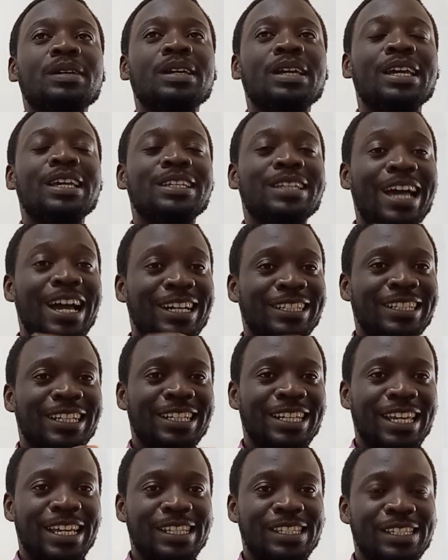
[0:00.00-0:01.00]
it
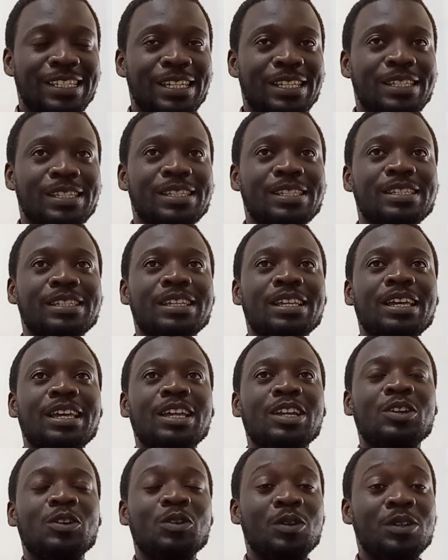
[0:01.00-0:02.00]
actually exists,
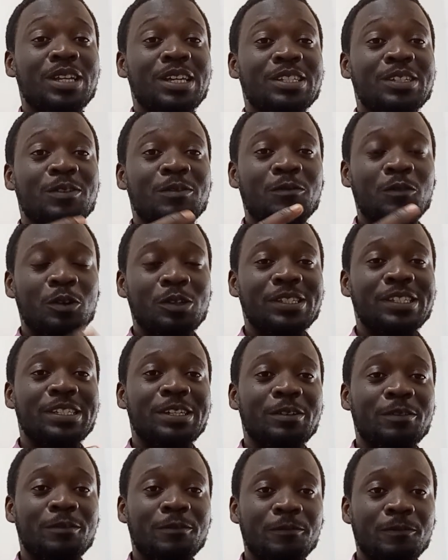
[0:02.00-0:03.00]
not as a fossil,